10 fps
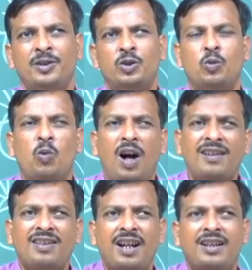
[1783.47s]
So,
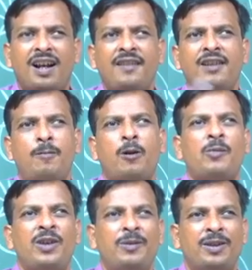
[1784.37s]
once I done the
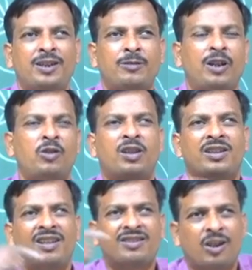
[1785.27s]
formative assessment, once
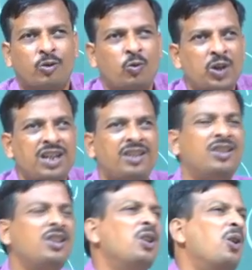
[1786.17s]
done the quiz
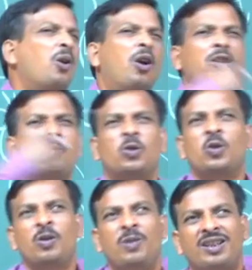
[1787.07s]
or
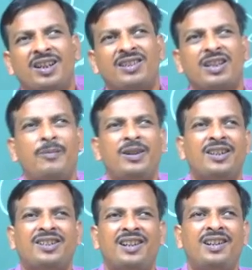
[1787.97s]
module based
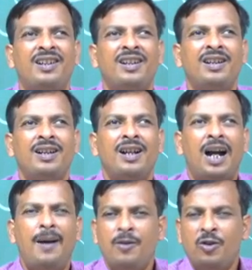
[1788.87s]
examination,
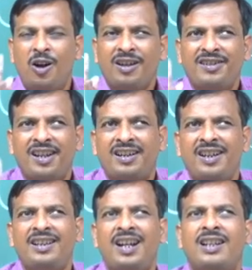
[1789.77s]
I am not
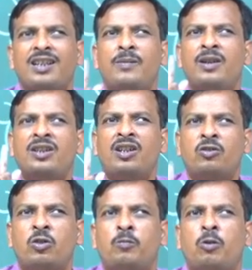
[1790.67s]
taking the
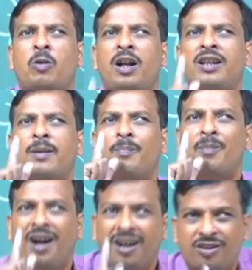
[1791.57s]
examination to provide the
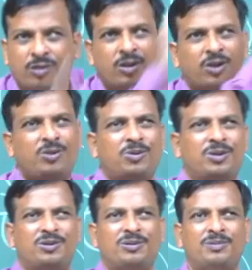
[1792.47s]
marks to the students.